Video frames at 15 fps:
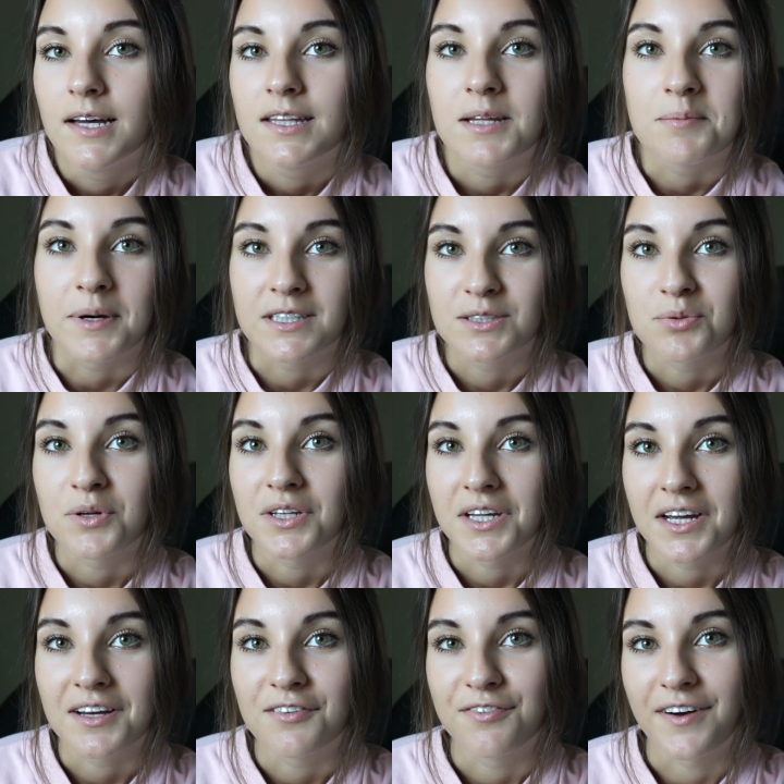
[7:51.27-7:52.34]
the best one that
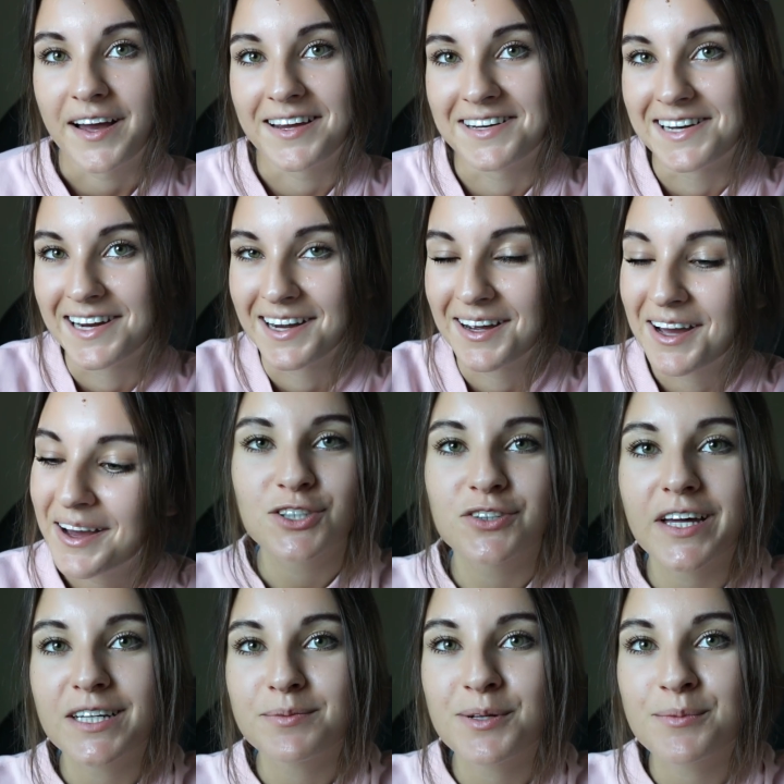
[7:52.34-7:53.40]
I could find. So
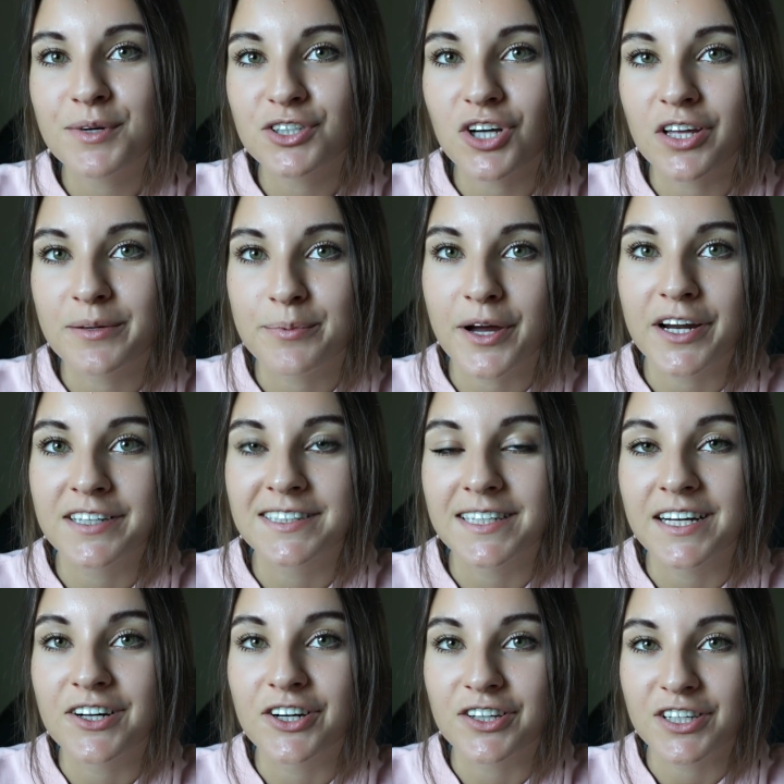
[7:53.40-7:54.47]
that is pretty much all the products
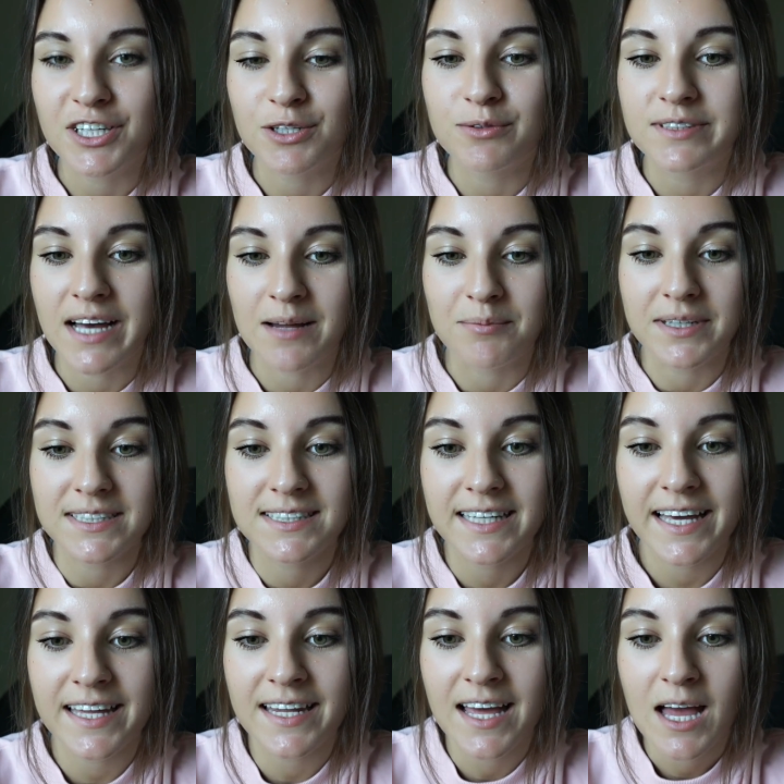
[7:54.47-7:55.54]
that I currently use on my
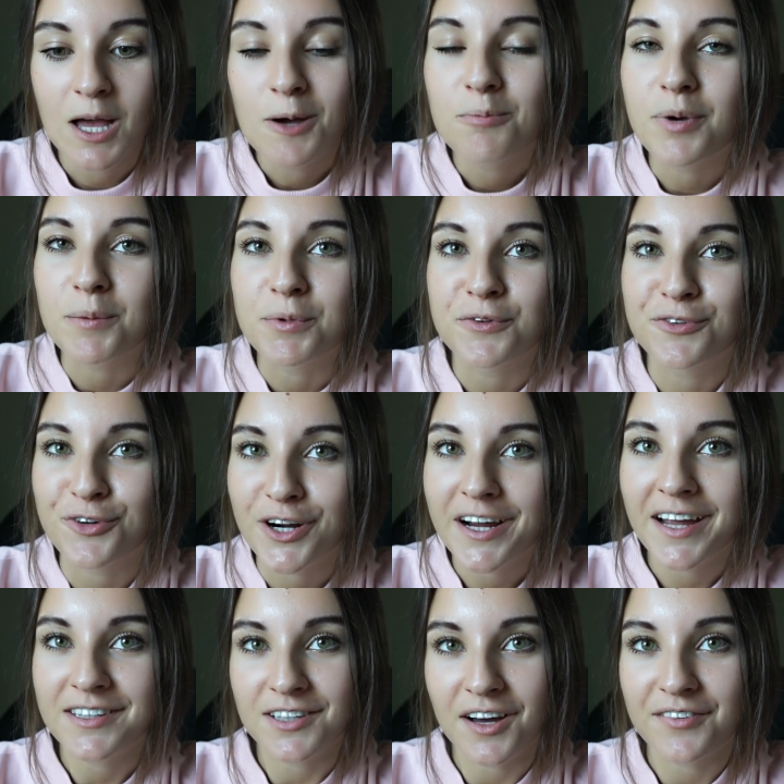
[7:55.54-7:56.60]
skin. But before
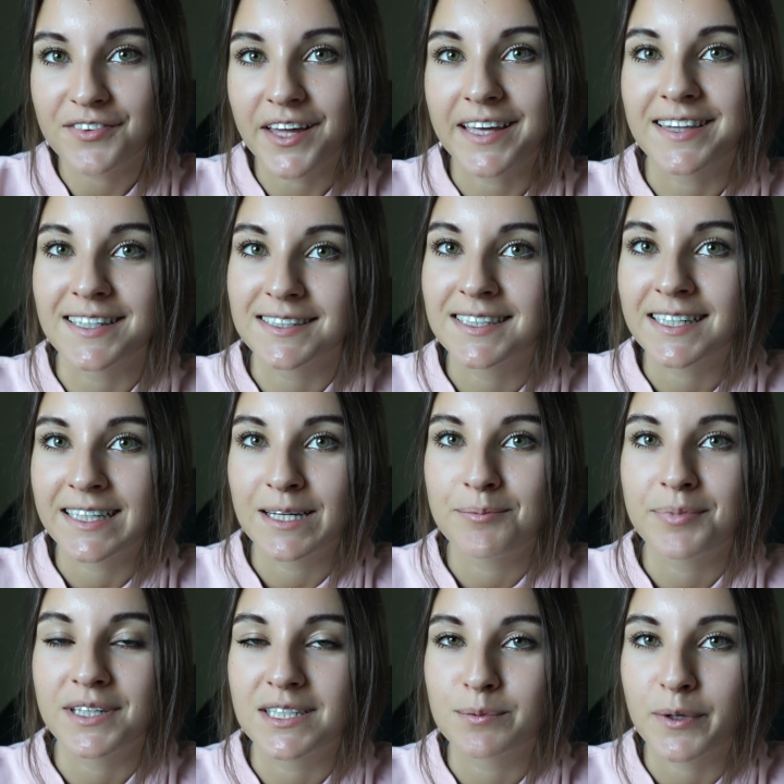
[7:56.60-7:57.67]
I end off like this
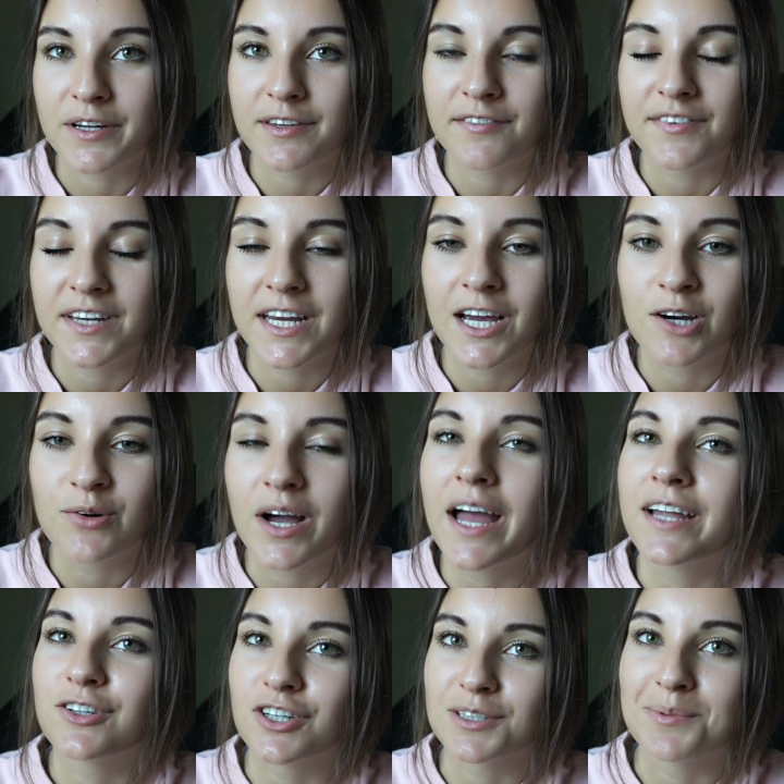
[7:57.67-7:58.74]
clip and this part of the video,
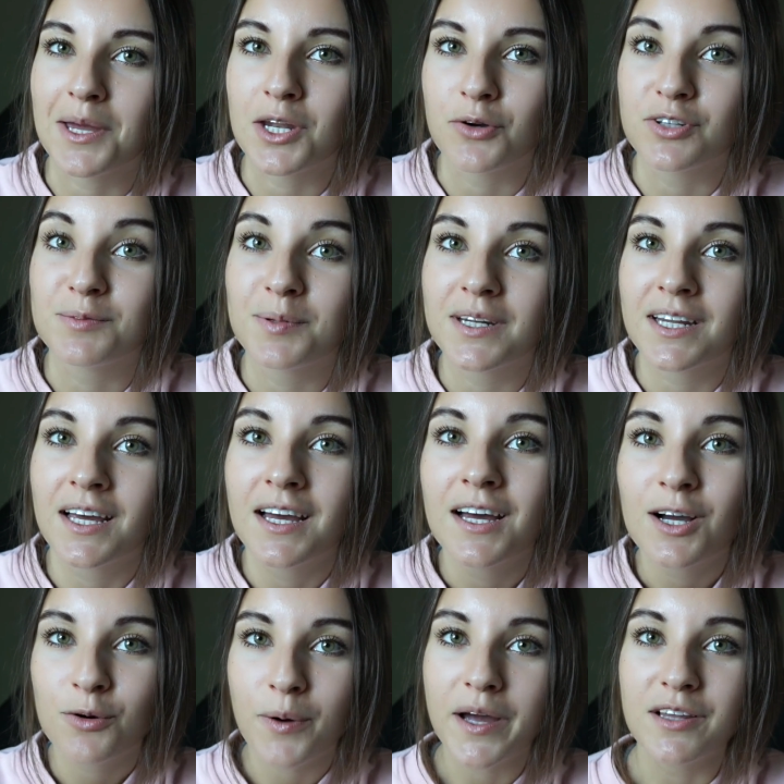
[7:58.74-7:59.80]
and trust me, I know it's been
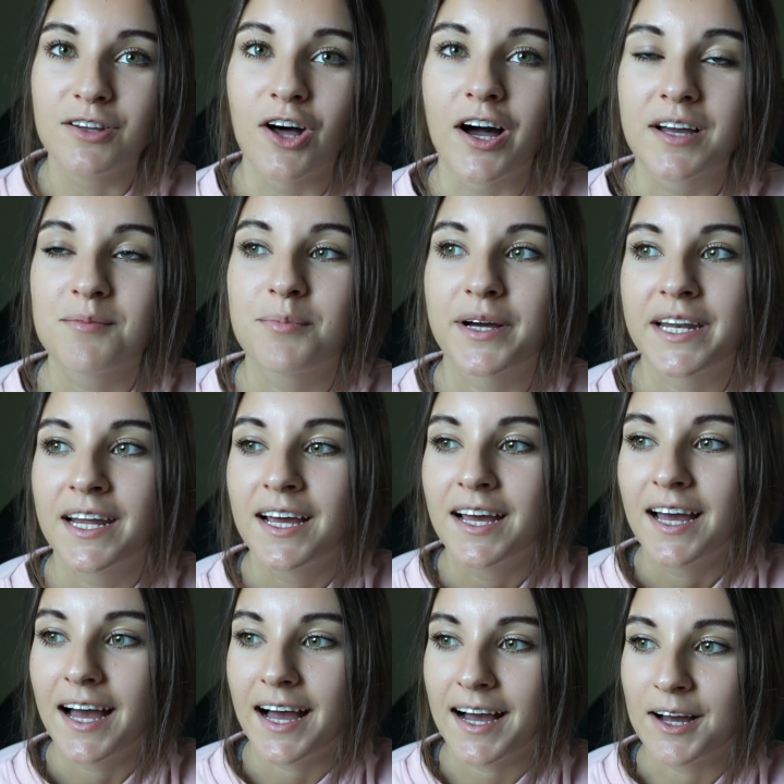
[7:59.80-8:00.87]
quite long, but
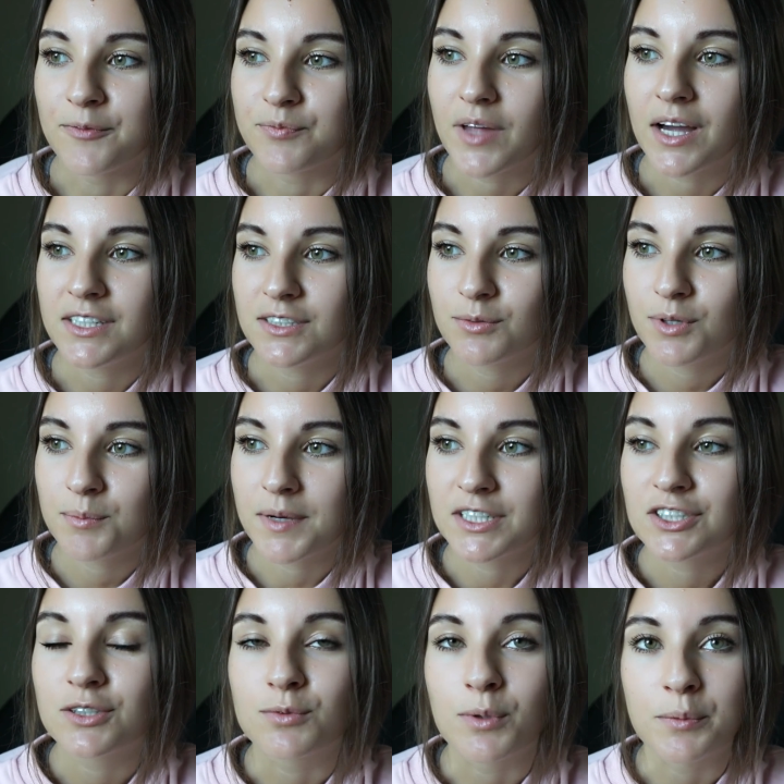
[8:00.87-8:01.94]
I did want to
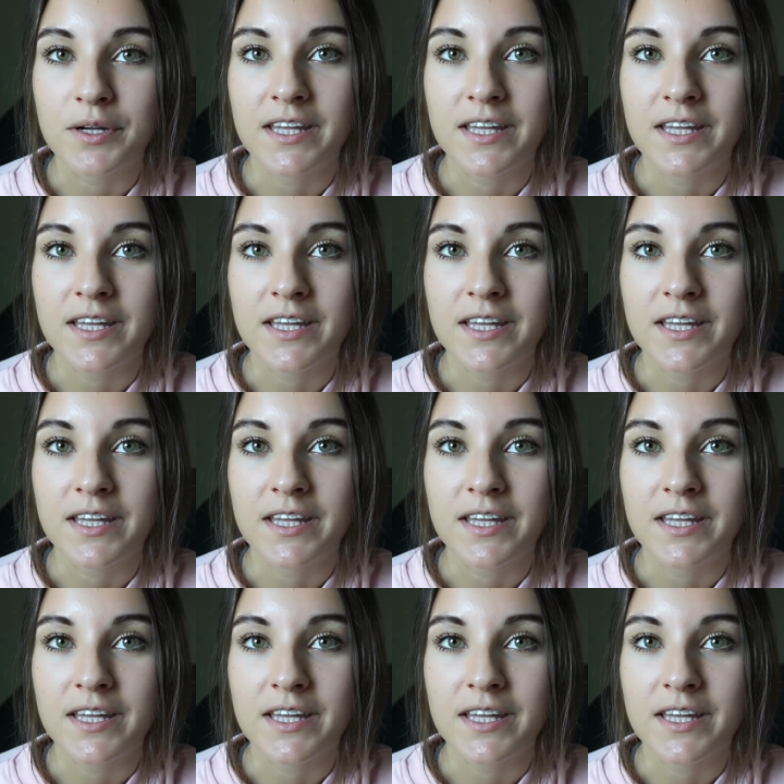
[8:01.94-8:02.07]
mention one more